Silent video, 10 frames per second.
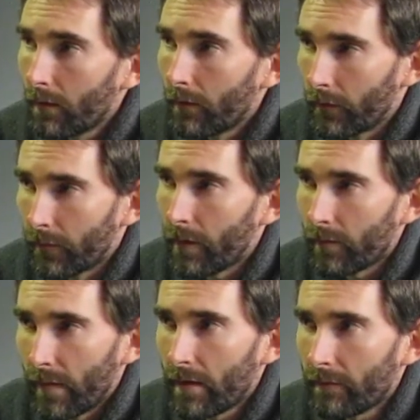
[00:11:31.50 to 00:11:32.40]
There's
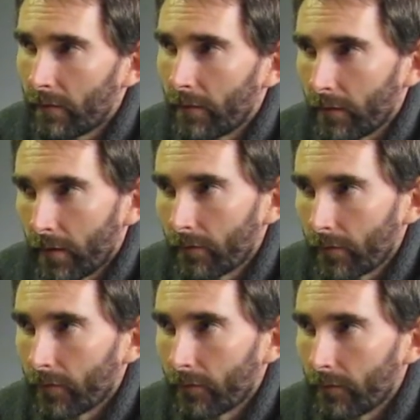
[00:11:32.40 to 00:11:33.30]
another main phase
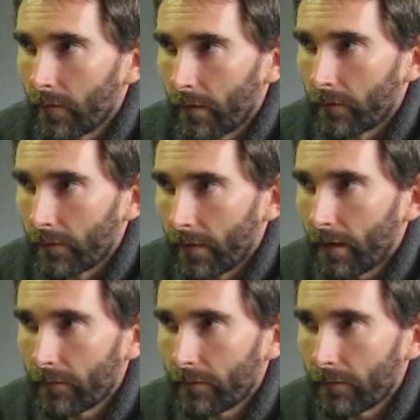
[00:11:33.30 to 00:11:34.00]
after attack